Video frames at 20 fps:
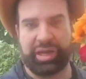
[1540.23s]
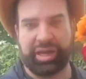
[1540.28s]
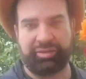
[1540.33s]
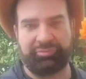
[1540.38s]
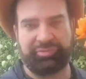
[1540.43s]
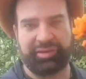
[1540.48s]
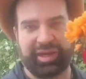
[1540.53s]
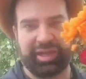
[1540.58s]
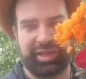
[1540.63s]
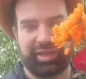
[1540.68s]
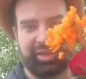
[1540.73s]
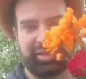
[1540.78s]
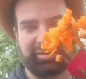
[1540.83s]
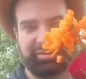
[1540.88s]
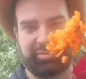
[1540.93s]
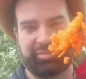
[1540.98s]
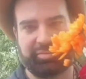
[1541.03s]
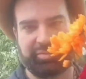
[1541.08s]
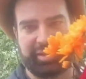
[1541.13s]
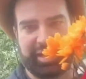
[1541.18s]
lovely
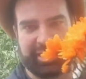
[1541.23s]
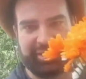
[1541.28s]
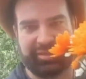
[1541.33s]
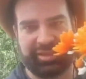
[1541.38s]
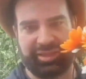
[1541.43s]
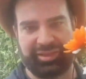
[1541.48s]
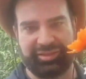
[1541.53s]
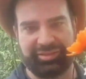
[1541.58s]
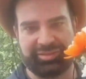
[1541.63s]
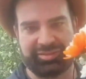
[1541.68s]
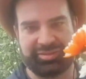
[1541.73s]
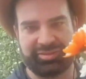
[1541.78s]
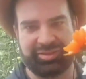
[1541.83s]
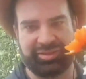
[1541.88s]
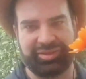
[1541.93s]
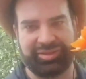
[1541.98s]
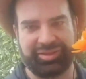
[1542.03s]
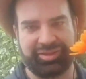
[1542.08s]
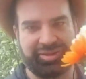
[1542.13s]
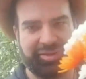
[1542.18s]
cuttings.
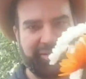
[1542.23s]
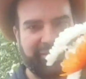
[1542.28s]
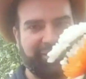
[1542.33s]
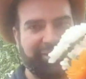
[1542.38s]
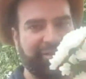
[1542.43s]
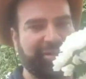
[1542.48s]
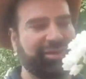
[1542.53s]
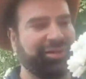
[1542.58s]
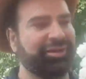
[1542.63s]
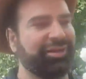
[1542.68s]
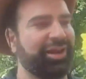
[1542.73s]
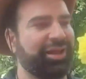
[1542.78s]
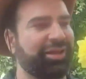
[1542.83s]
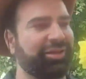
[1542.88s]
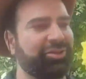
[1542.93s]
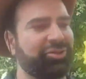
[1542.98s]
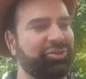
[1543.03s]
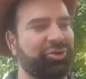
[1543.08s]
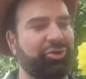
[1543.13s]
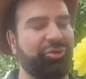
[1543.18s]

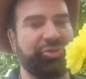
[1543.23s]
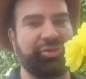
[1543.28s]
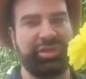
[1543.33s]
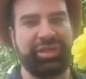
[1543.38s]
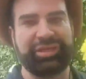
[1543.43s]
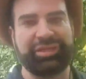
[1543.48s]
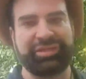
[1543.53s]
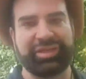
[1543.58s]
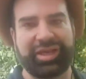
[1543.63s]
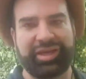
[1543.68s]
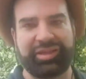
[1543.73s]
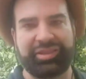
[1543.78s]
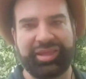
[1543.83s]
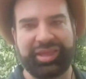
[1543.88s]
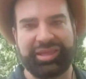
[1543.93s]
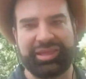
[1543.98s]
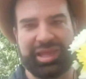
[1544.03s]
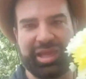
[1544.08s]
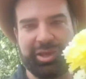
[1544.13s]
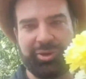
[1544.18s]
Great. So these are
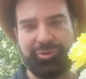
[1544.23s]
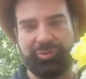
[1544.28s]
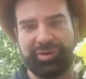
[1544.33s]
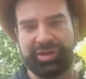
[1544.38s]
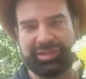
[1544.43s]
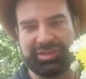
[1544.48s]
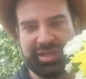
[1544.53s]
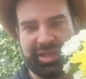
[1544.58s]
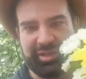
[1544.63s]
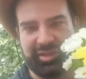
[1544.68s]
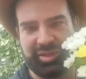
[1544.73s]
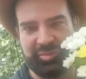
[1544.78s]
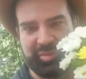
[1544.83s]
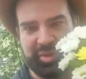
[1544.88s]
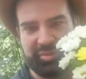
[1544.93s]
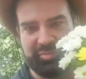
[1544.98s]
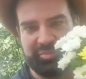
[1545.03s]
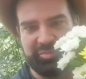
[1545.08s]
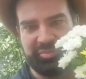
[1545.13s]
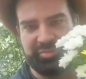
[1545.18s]
the yellow
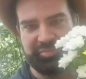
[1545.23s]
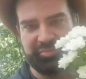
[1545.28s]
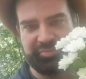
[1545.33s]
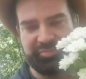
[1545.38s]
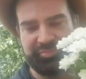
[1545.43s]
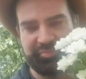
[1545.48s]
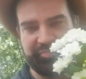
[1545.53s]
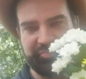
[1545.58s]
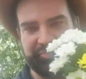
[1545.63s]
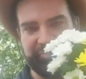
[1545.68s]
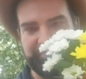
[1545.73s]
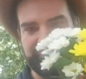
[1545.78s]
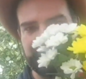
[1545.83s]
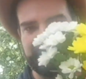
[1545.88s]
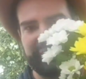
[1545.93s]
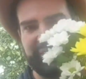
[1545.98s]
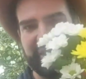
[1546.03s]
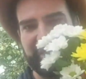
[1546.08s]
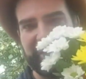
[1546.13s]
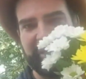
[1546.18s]
chrysanthemum
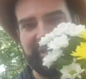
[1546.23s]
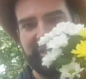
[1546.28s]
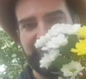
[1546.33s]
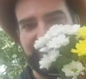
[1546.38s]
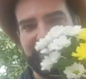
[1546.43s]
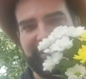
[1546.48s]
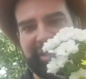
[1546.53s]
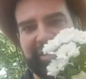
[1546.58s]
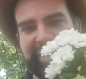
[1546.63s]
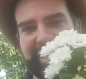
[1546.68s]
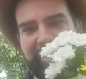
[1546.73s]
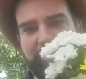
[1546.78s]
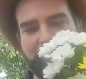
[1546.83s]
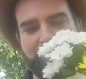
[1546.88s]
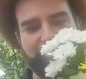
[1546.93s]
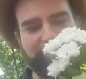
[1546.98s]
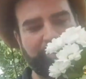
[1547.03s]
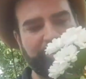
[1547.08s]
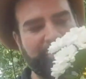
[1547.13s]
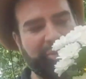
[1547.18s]
that I
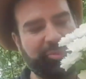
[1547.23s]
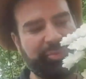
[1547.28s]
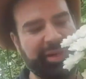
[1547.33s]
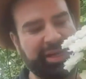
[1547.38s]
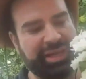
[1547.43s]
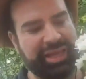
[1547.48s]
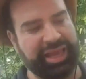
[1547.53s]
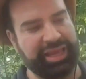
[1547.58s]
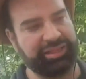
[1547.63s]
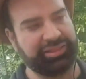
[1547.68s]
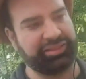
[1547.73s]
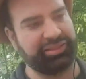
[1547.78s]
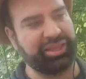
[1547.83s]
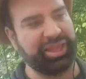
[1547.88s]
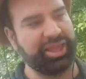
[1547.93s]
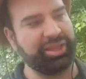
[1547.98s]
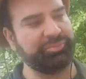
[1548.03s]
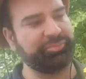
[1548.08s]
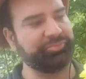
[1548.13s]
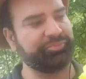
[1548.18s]
want to propagate,
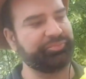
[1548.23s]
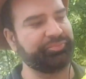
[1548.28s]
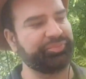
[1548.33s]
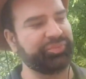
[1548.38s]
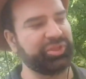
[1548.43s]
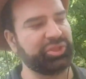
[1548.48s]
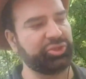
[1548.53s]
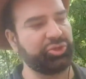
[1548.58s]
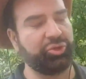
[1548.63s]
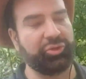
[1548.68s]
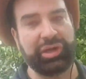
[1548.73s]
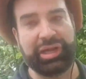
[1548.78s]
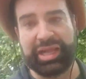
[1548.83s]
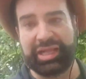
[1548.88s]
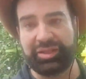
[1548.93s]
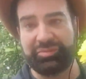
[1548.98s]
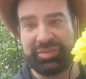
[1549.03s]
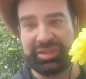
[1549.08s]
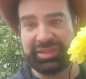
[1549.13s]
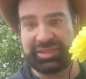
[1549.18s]
yeah? So
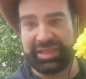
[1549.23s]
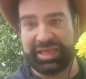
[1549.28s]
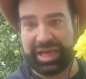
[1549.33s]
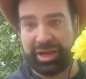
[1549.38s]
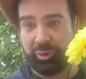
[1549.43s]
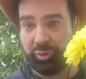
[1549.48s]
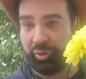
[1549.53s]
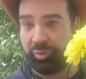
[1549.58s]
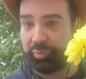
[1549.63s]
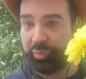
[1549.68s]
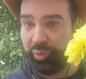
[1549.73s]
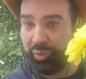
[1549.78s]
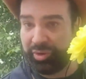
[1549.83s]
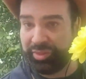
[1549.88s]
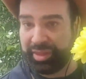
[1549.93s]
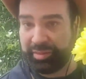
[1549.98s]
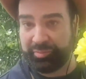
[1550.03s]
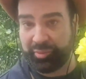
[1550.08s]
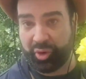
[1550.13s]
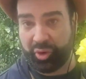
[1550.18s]
let me see, I will pull
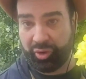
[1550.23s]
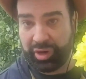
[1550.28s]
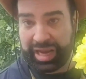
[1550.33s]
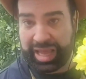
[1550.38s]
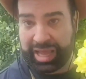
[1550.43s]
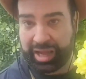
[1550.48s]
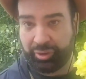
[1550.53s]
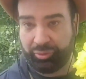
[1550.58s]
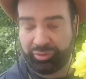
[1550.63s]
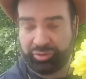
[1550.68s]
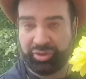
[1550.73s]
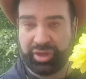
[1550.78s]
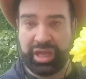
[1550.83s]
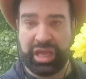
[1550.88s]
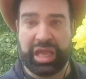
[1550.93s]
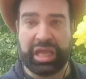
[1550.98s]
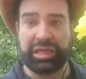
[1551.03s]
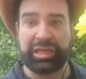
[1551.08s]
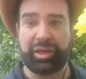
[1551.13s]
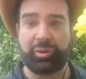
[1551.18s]
them all out
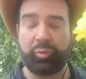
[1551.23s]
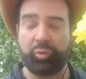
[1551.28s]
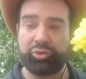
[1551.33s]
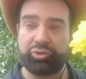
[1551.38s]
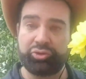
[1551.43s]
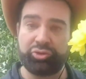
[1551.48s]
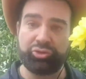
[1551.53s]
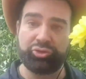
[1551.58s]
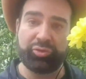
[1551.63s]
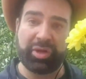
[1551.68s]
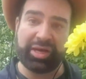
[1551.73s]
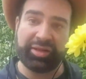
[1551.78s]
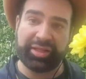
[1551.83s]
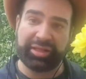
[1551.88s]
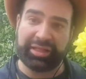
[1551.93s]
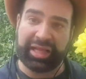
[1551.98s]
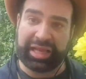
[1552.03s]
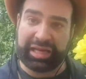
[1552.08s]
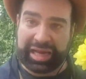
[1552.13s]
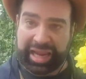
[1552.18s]
and I will choose one
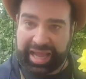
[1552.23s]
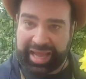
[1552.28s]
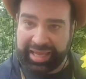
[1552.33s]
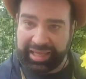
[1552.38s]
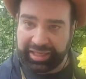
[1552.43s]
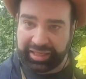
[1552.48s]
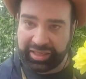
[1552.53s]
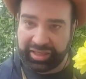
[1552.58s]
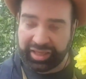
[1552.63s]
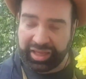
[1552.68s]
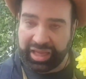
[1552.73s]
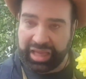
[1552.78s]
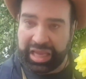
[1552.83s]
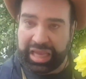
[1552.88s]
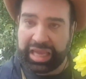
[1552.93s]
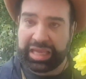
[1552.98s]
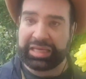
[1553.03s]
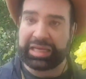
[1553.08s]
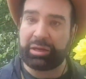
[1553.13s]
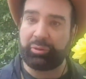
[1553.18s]
that I like
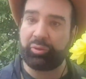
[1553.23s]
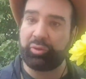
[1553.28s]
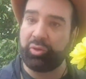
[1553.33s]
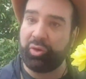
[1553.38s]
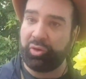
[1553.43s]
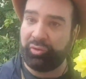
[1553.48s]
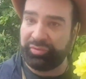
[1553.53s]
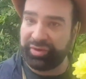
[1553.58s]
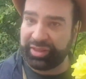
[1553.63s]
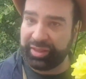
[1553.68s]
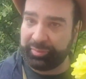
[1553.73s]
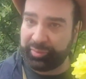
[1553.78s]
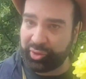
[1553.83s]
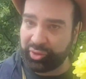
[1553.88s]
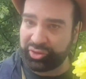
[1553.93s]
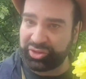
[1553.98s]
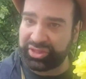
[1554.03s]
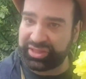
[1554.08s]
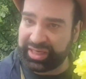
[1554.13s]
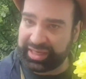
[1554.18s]
and I will go over the
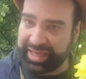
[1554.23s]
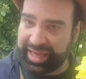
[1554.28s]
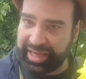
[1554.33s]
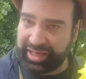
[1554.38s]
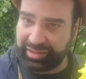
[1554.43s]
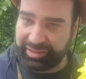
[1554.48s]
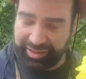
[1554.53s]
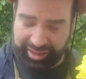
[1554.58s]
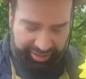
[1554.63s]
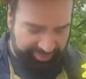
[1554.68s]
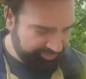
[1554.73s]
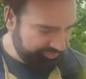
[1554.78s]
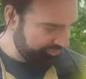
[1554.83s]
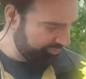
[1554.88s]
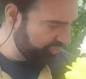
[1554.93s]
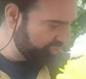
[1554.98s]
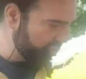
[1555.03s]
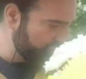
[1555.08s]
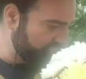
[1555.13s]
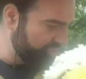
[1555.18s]
process again, yeah?
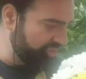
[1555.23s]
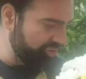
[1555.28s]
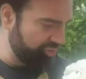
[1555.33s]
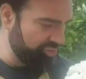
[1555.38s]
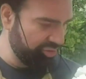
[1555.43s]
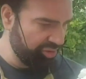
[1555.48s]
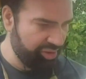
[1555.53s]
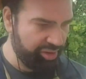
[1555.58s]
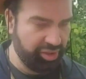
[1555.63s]
So